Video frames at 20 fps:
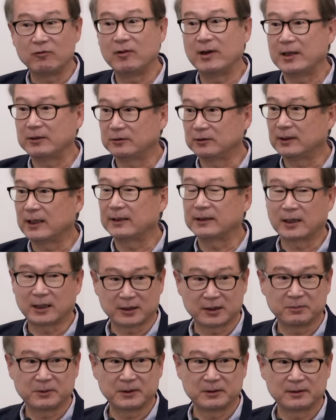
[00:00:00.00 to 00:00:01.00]
relate to that
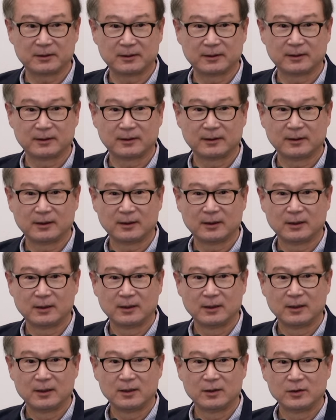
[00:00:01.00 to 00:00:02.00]
documents.
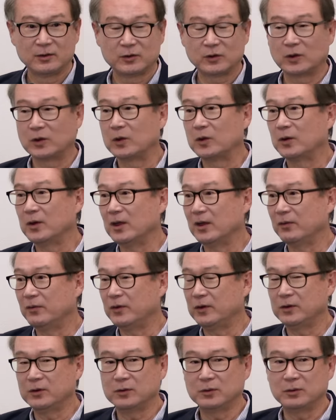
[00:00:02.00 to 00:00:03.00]
So if